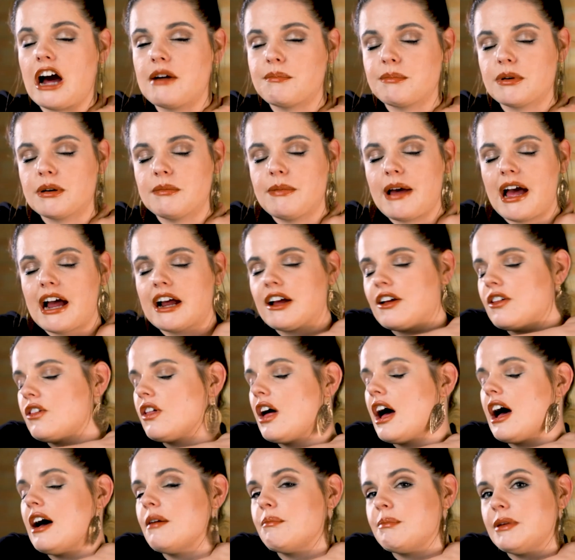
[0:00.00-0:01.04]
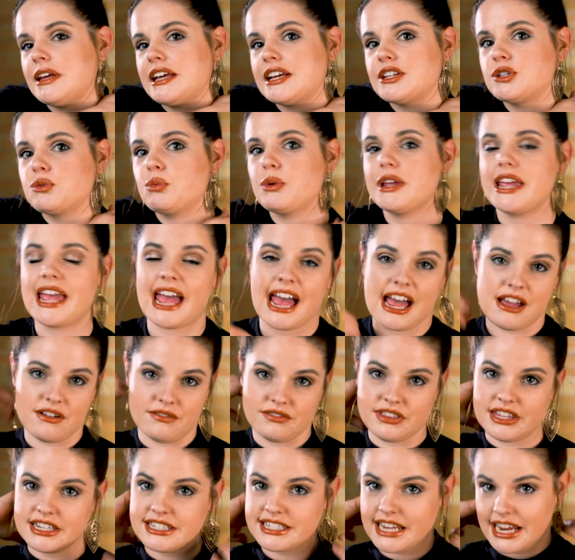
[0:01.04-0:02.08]
upper back a lot because we
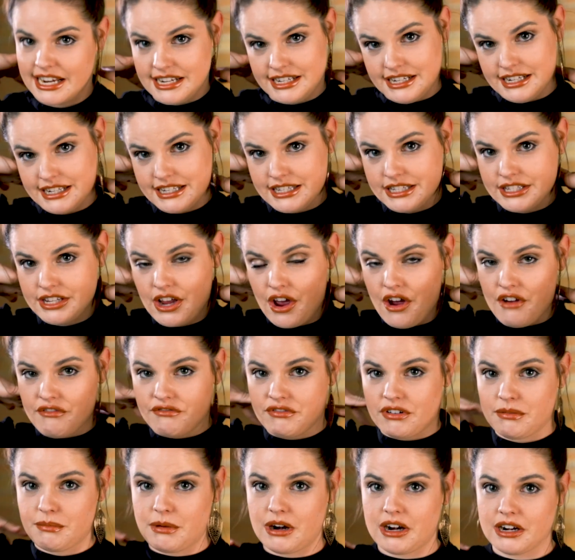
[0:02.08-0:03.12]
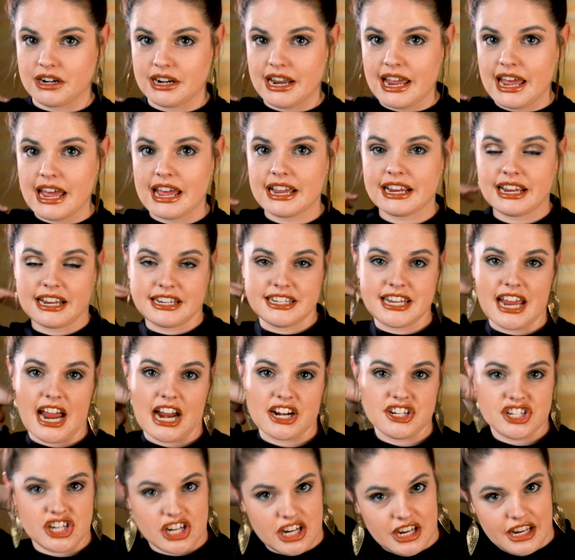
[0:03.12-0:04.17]
have the tendons from our neck
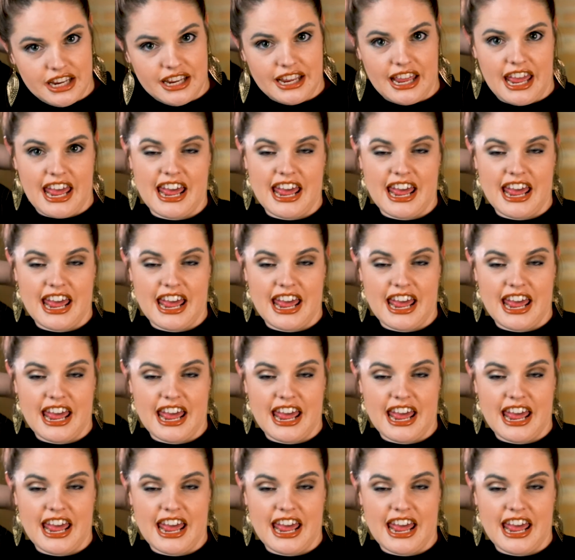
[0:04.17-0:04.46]
attaching,